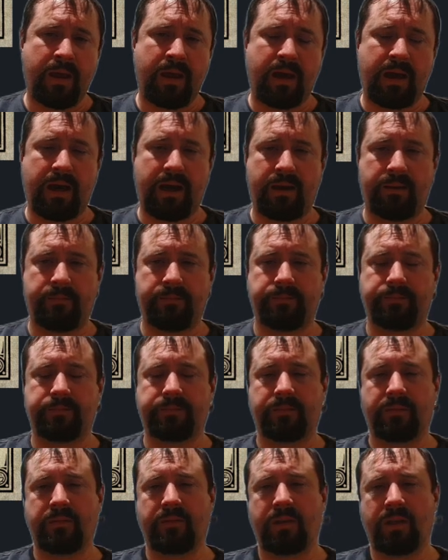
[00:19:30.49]

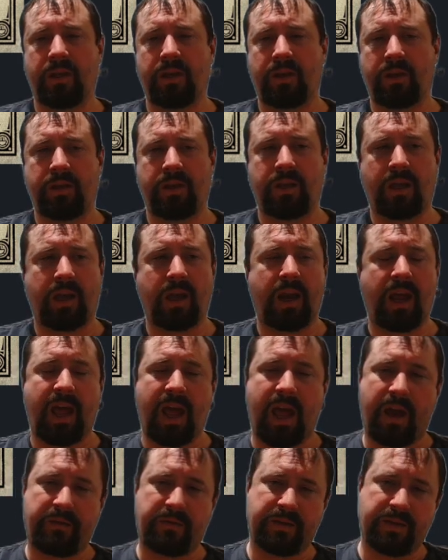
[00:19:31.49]
you know, you're going to
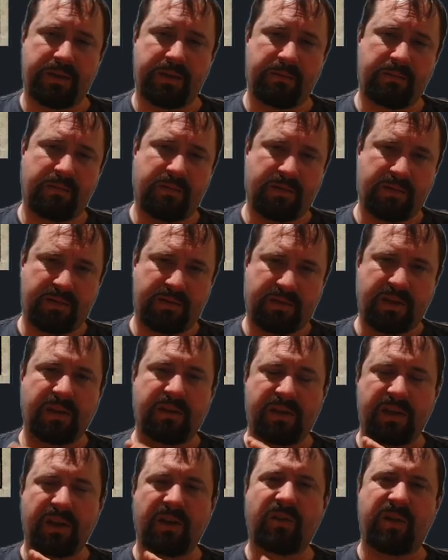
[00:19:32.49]
have
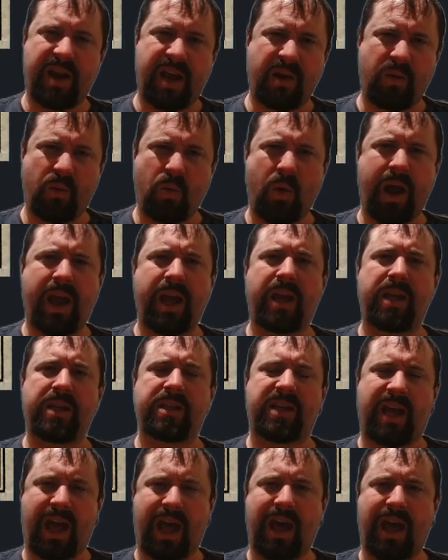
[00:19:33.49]
to create a way
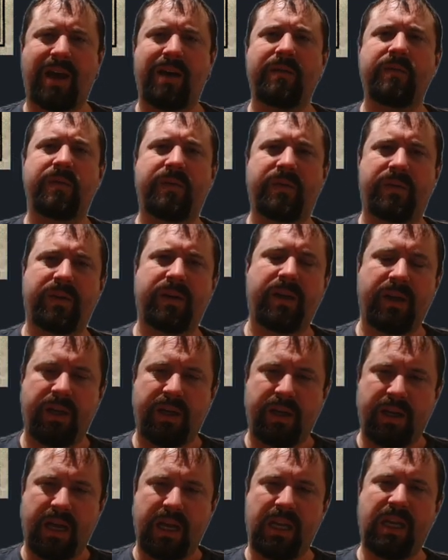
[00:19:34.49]
to have
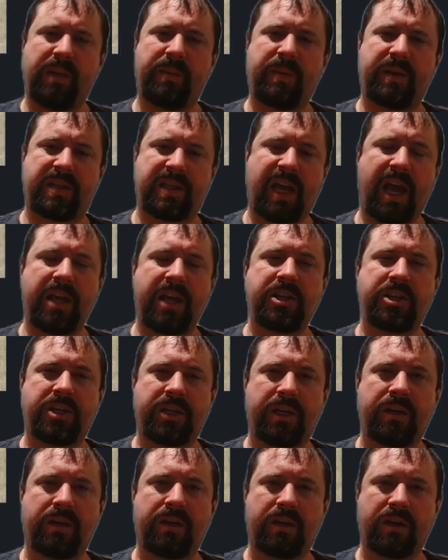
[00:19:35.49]
a
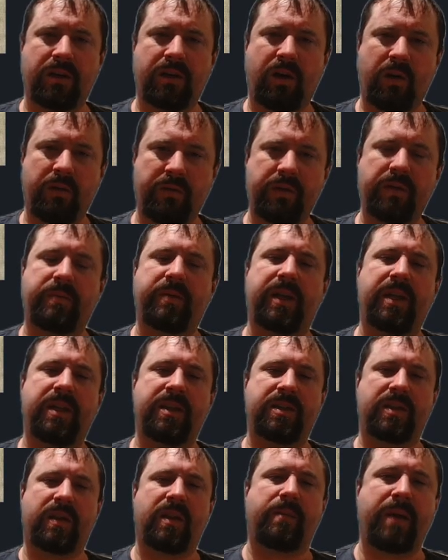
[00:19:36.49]
limitation of the
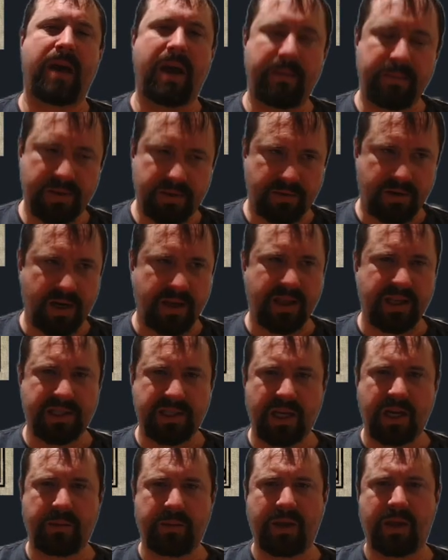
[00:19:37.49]
pins on the maps, right? That's
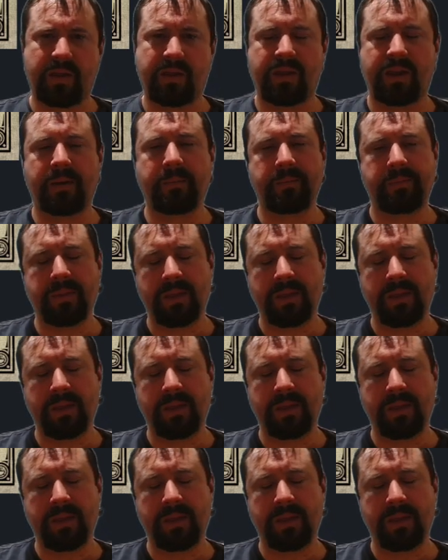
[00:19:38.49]
going to be a thing.